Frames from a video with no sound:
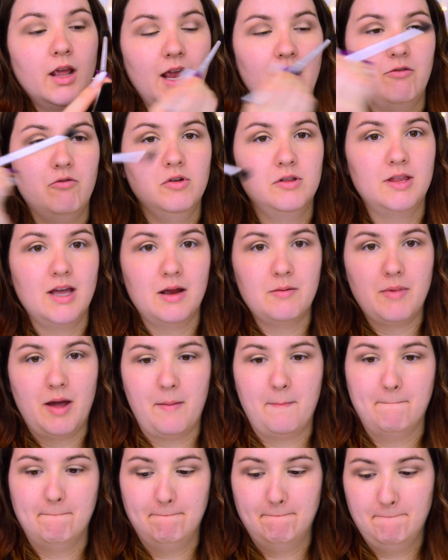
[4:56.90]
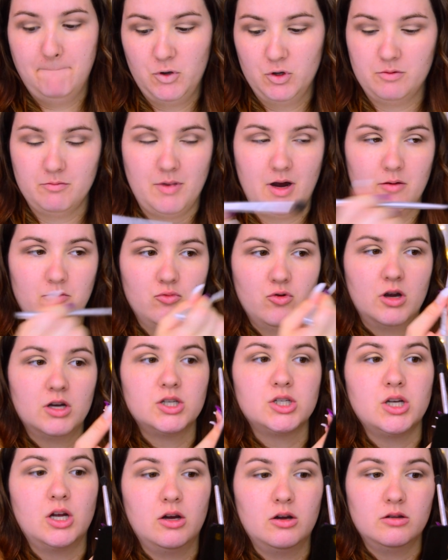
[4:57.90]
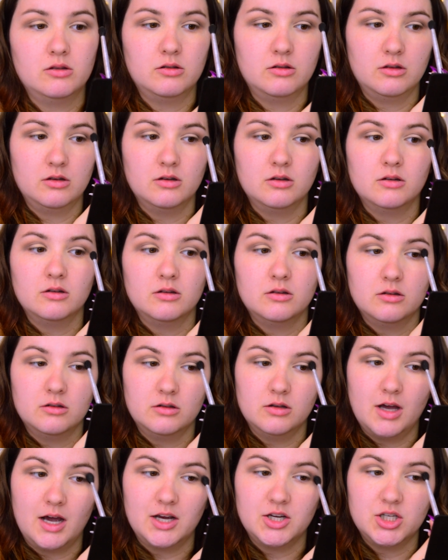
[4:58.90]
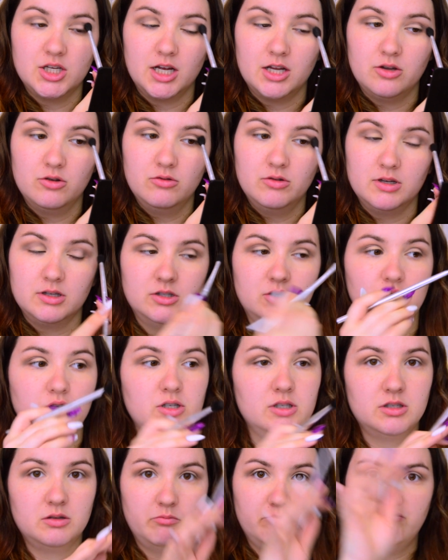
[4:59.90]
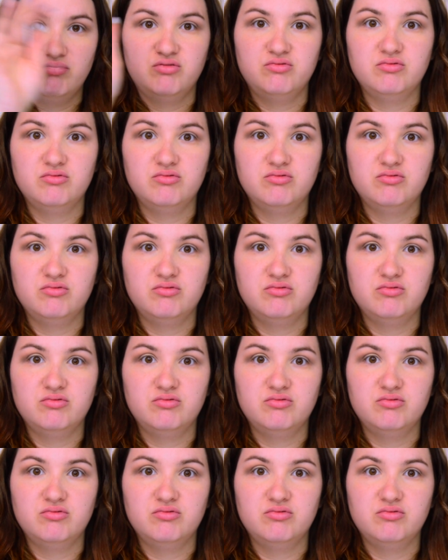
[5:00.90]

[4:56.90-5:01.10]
Every time I put my brush on the eyeshadow, it just...